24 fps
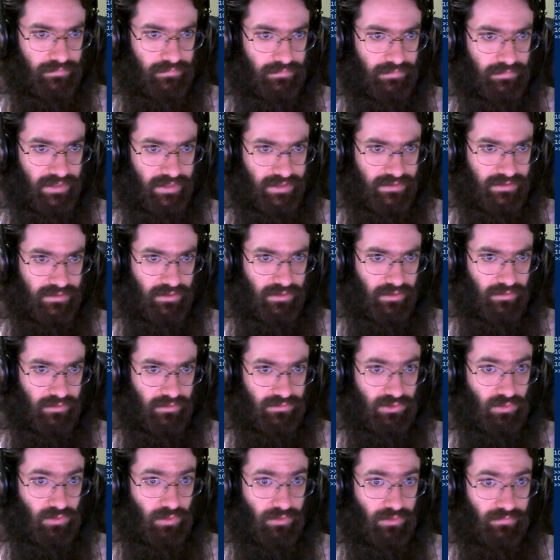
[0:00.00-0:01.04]
That's
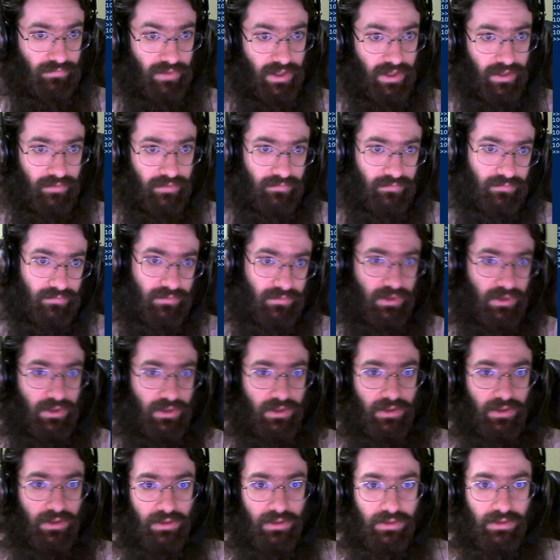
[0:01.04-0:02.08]
also 105,
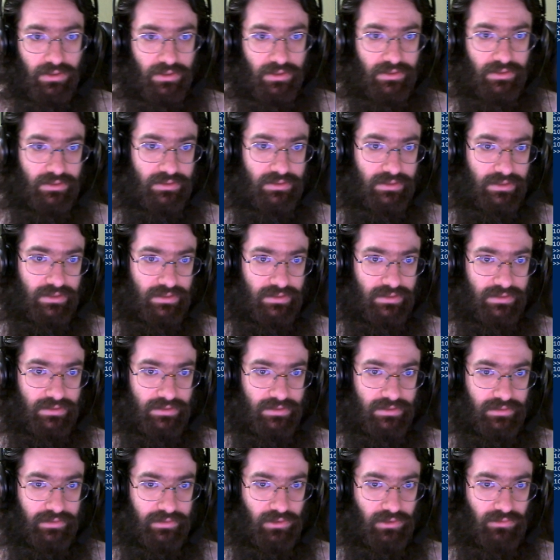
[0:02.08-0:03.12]
because
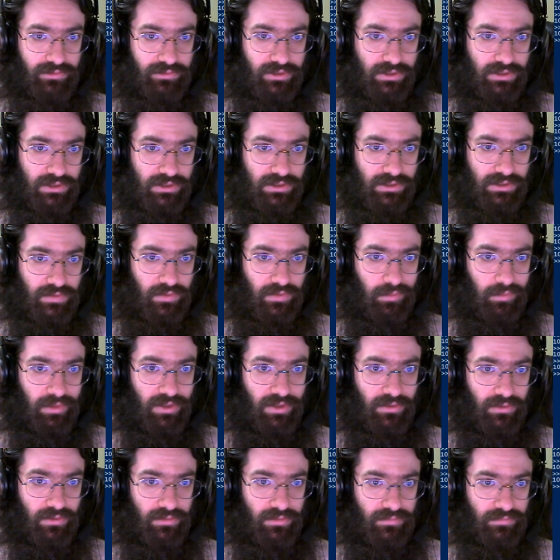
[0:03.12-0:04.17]
it's closest to the
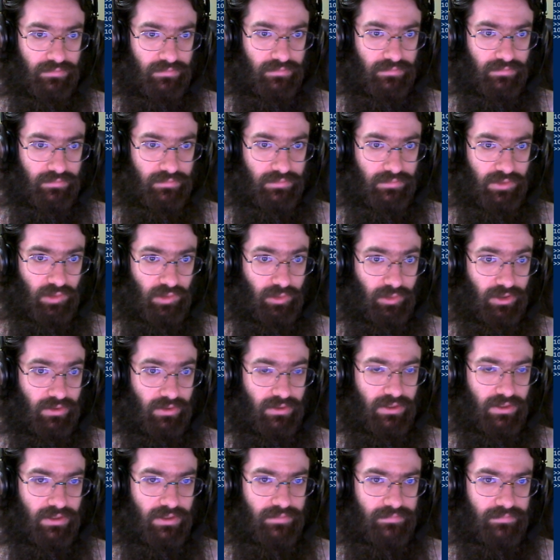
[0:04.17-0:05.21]
middle,
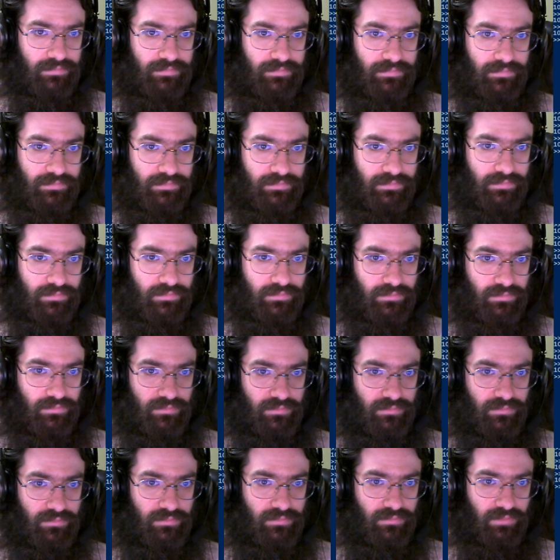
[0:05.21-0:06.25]
apparently,
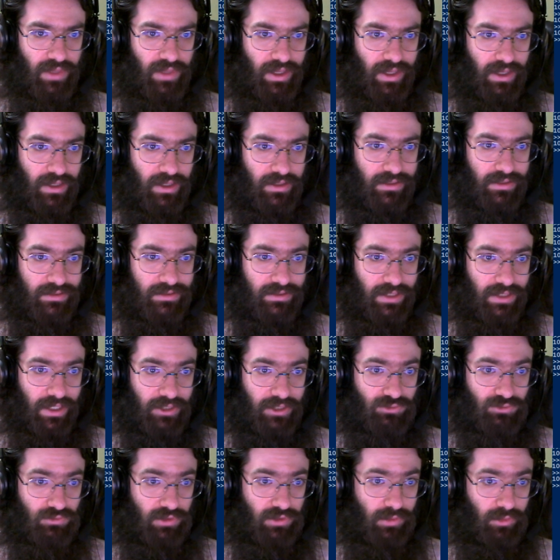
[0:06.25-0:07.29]
and it's an
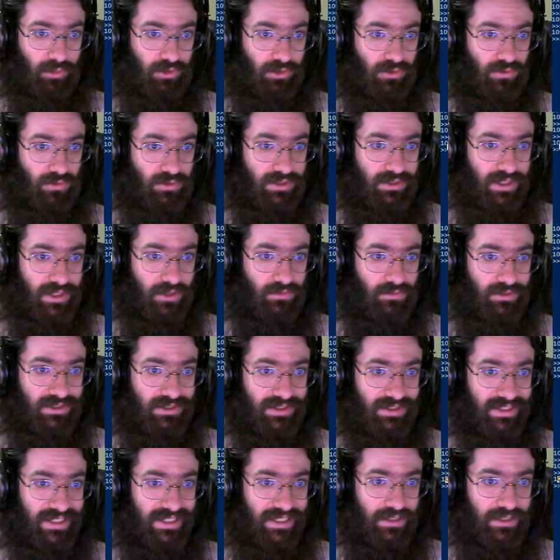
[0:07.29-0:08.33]
actual number. Notice how it's
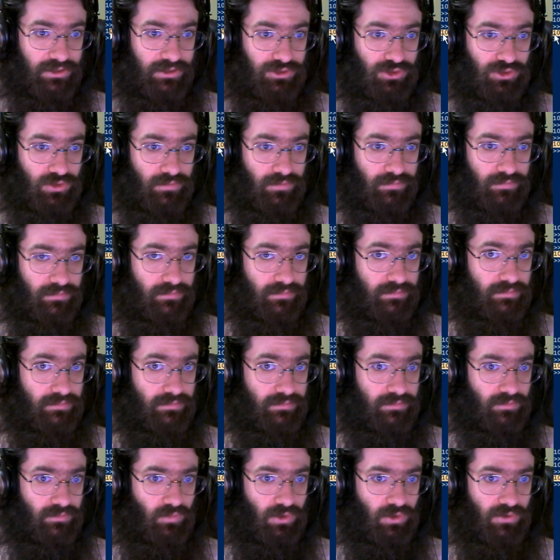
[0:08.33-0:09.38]
the integer
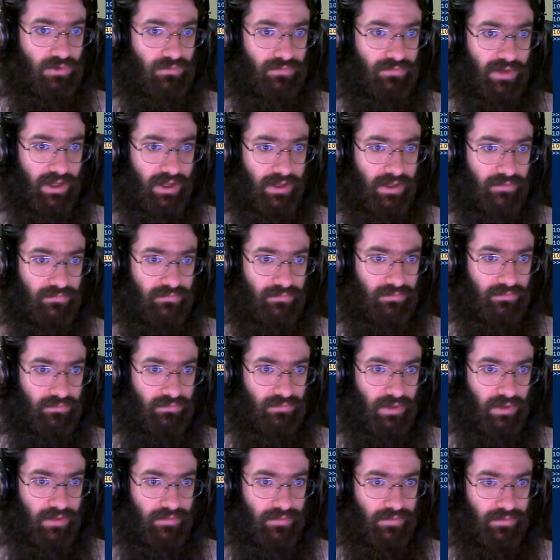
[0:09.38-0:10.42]
105
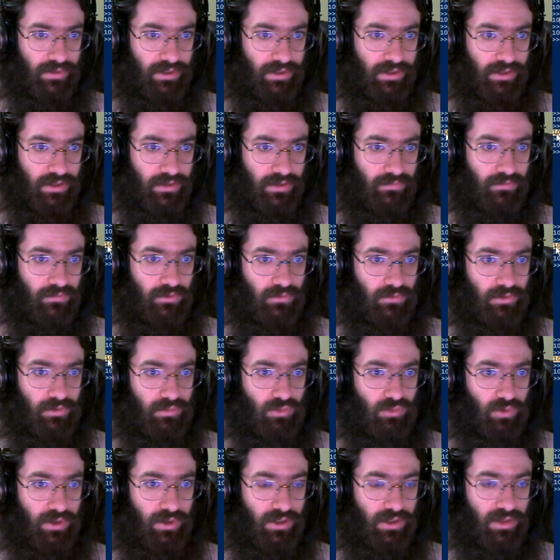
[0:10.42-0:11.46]
rather than a floating
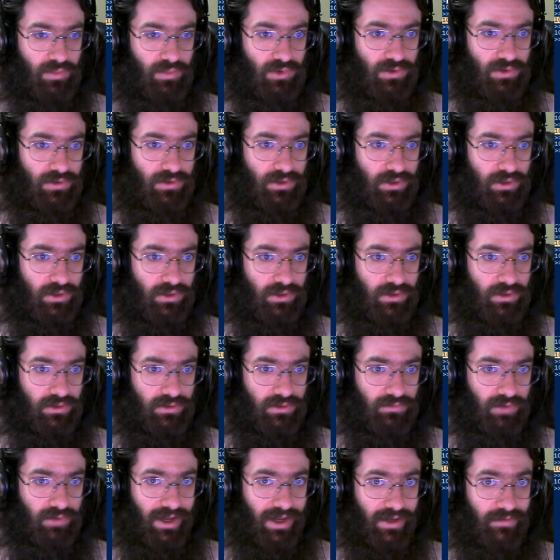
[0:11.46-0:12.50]
point number
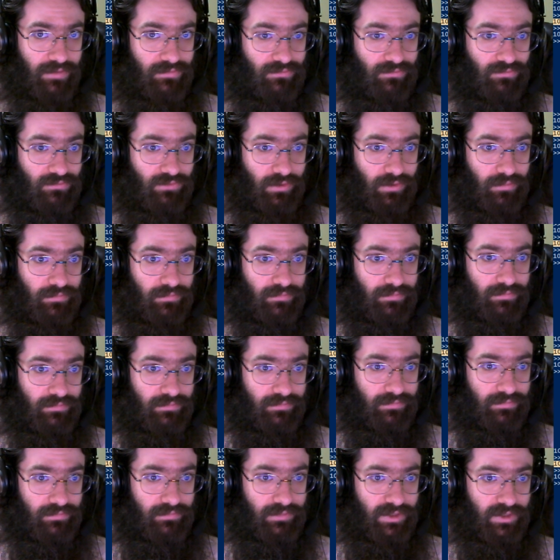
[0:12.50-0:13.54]
derived from
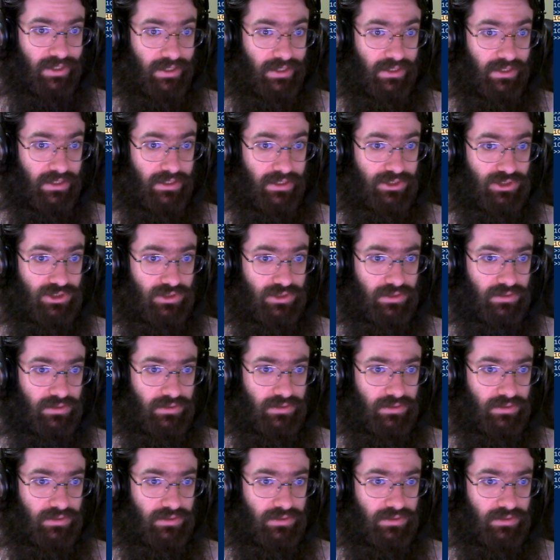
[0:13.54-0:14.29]
calculation.